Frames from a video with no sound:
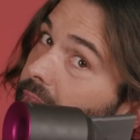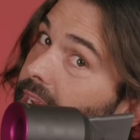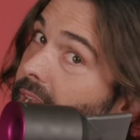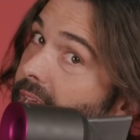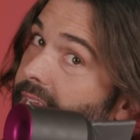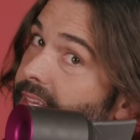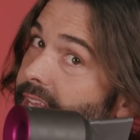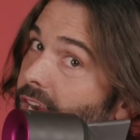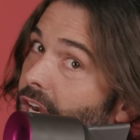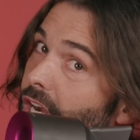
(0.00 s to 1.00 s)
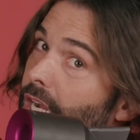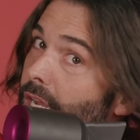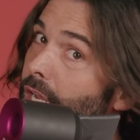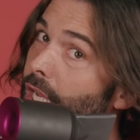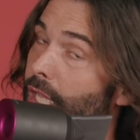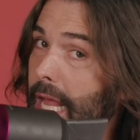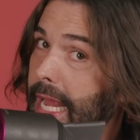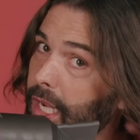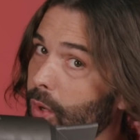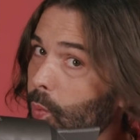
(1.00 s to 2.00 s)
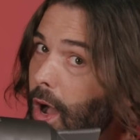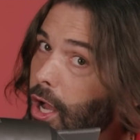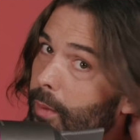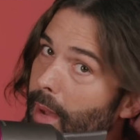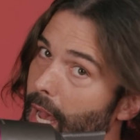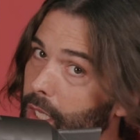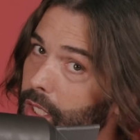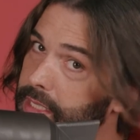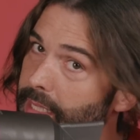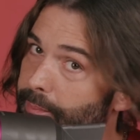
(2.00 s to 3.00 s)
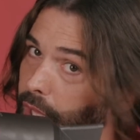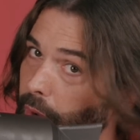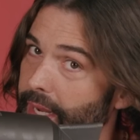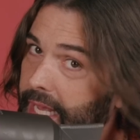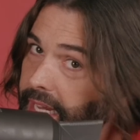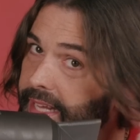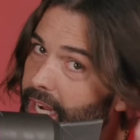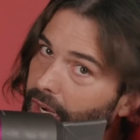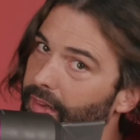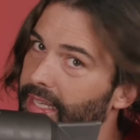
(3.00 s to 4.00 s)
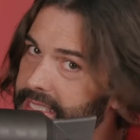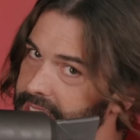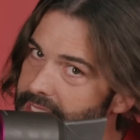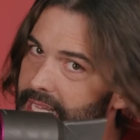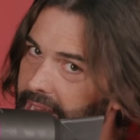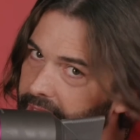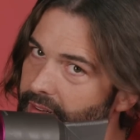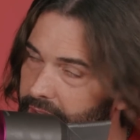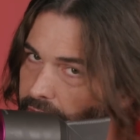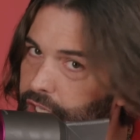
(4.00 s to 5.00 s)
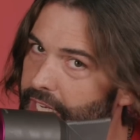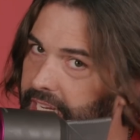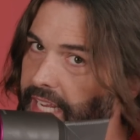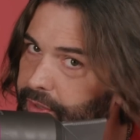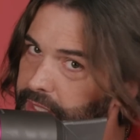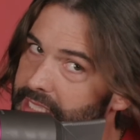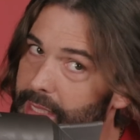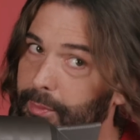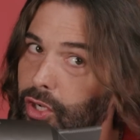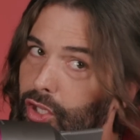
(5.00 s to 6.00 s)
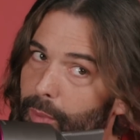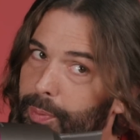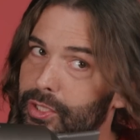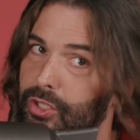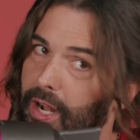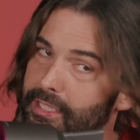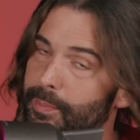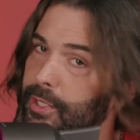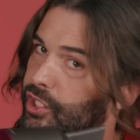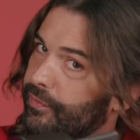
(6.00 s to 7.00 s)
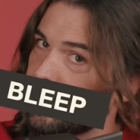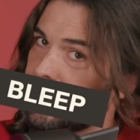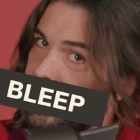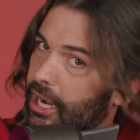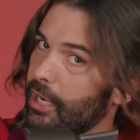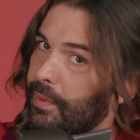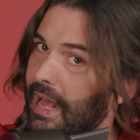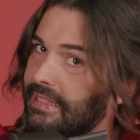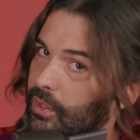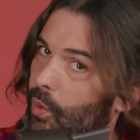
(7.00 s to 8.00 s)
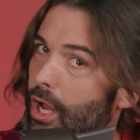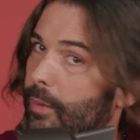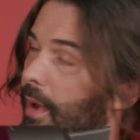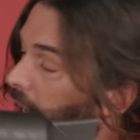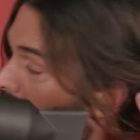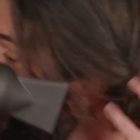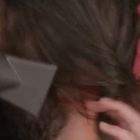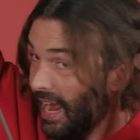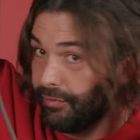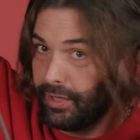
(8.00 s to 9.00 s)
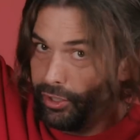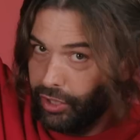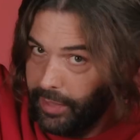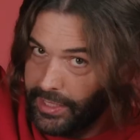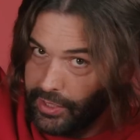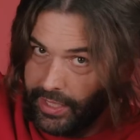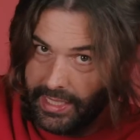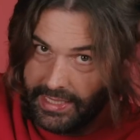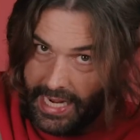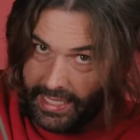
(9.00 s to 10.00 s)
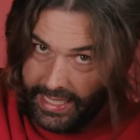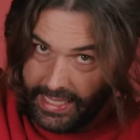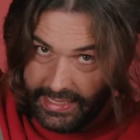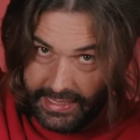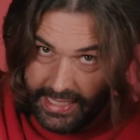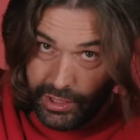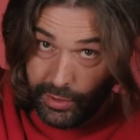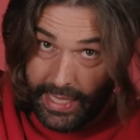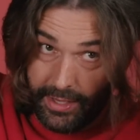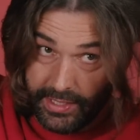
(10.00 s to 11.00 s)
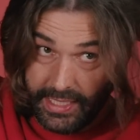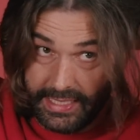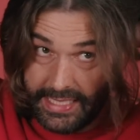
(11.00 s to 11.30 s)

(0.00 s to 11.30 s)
like cutting their like water bottles and blowing it in there? This is like gonna give you a similar look, but you don't have to put your hair in a plastic water bottle. I've literally been doing this technique since like 2010.